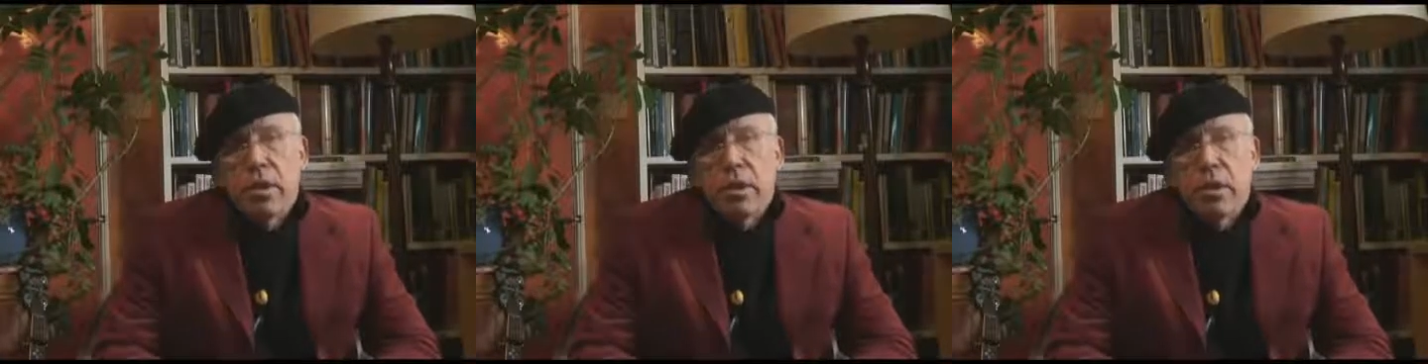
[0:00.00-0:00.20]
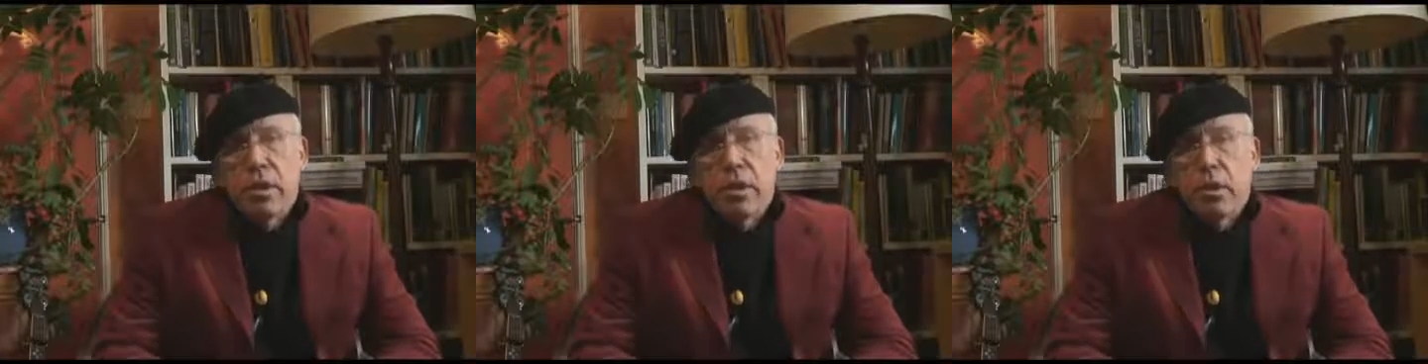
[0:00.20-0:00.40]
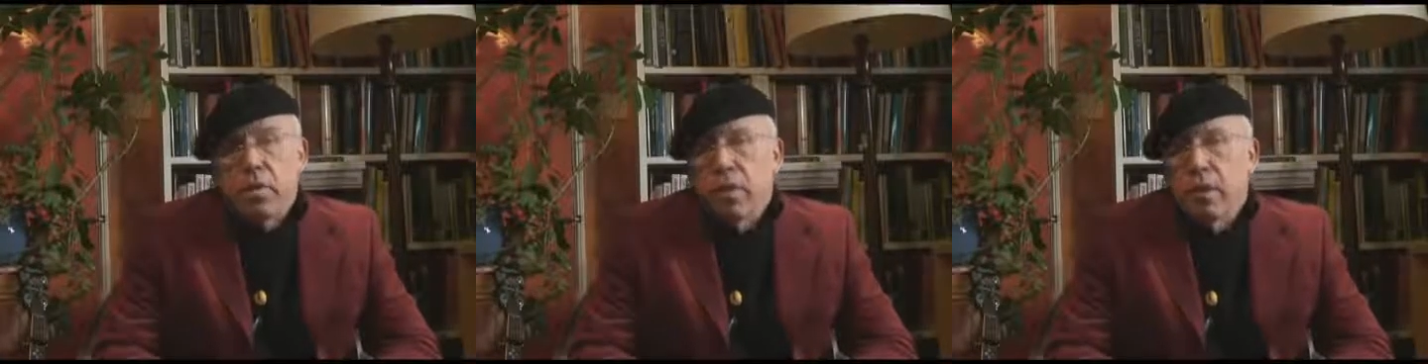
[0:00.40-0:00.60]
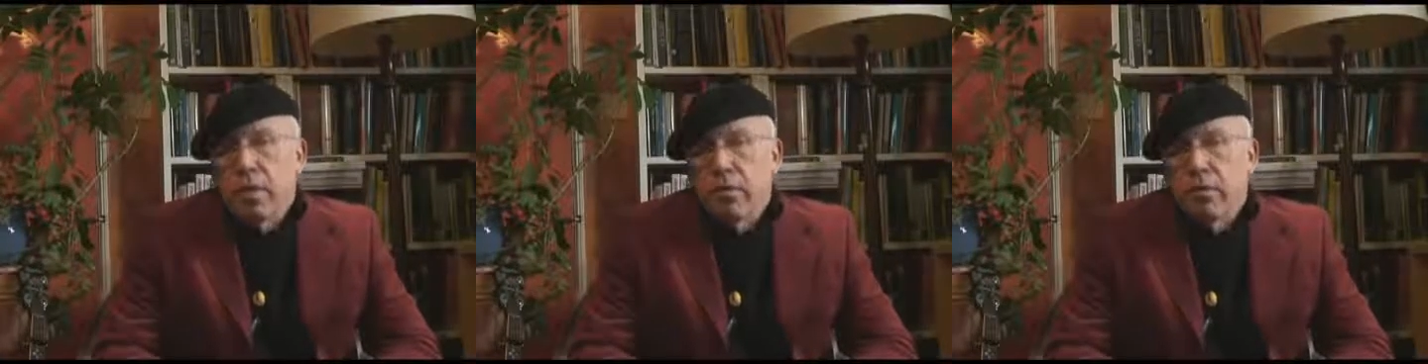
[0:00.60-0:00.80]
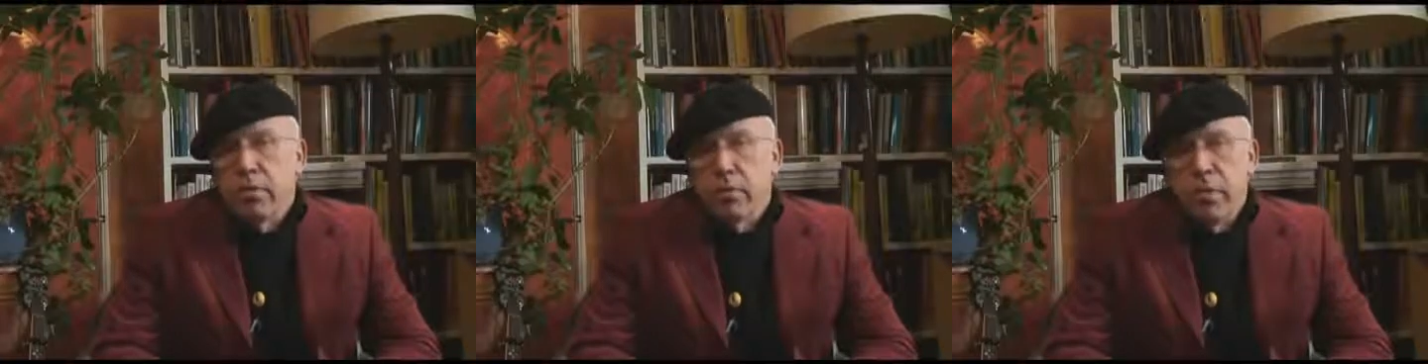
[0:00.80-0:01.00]
congenital
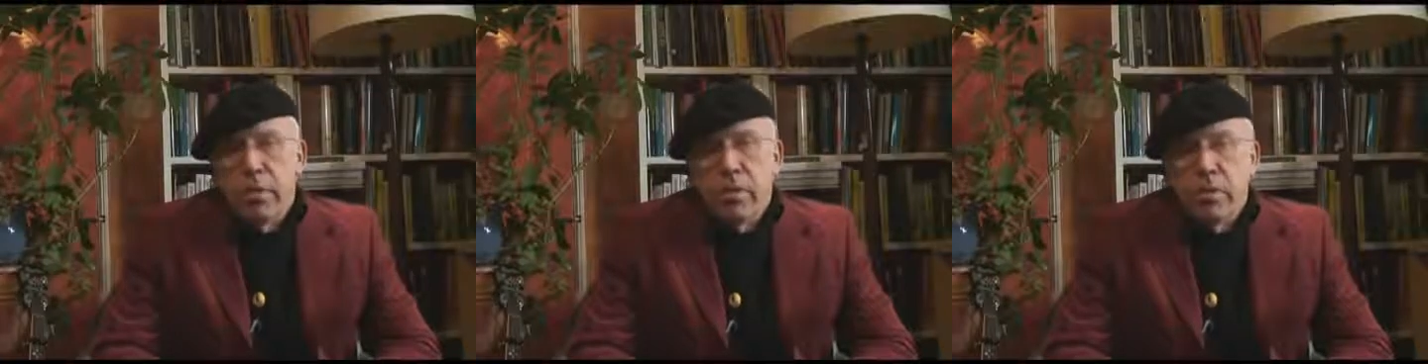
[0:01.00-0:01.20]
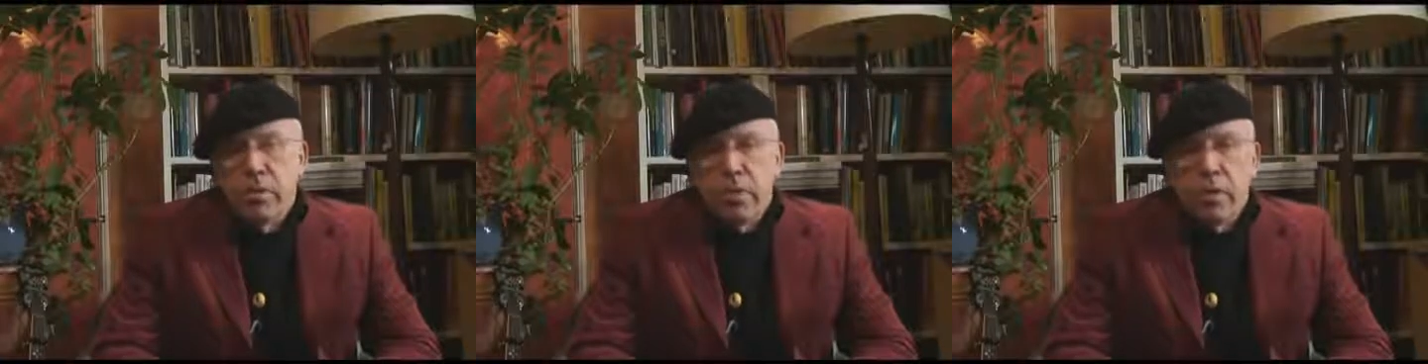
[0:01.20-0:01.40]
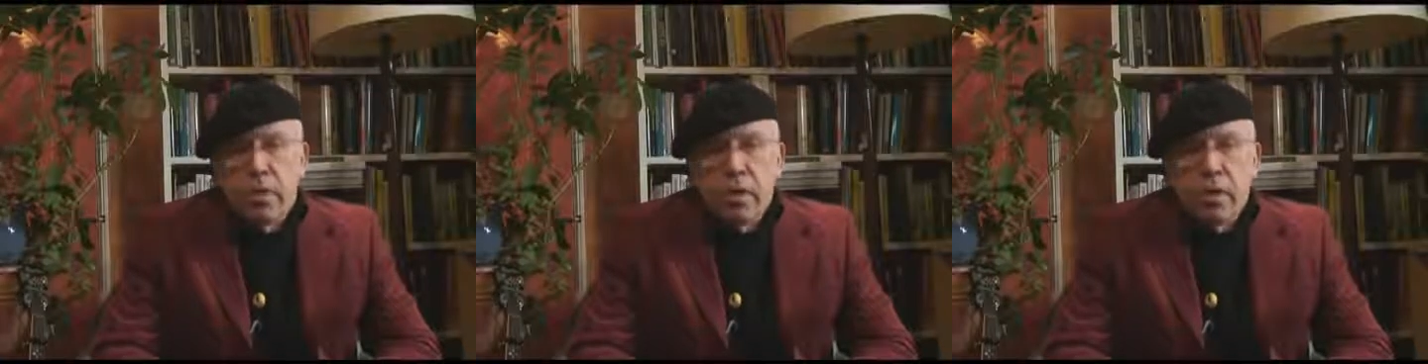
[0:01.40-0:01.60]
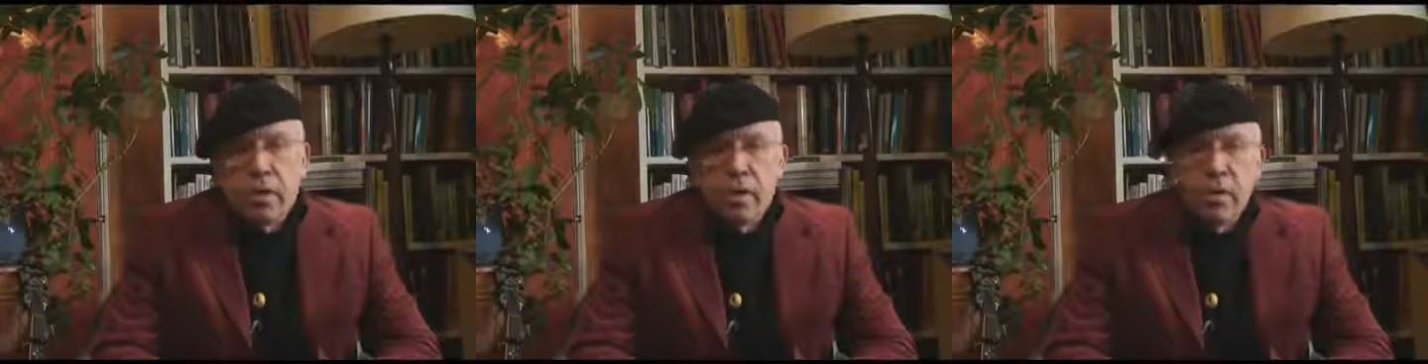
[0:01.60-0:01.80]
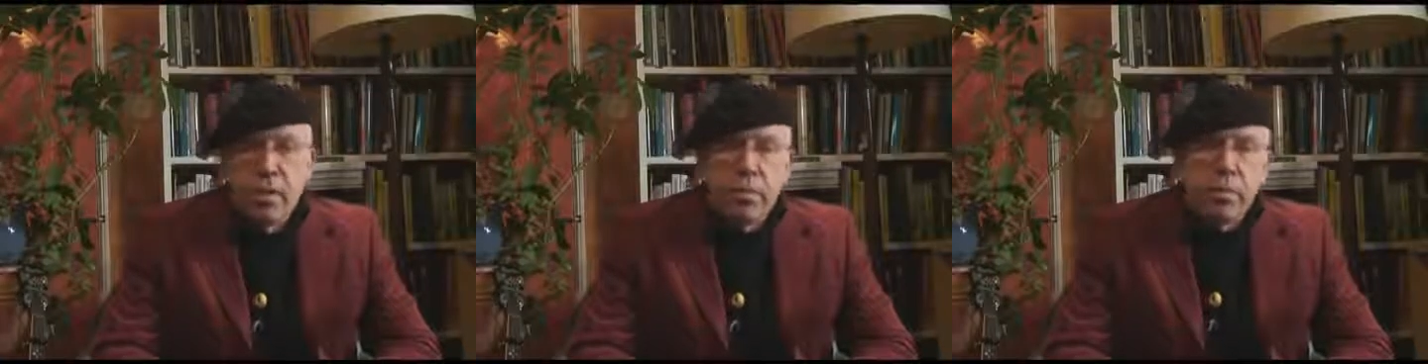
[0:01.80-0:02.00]
malformations
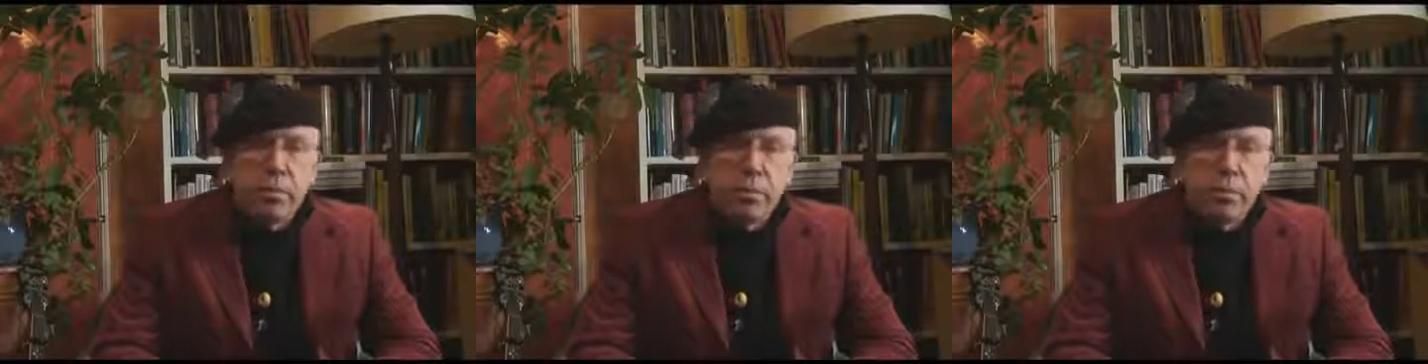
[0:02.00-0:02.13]
there.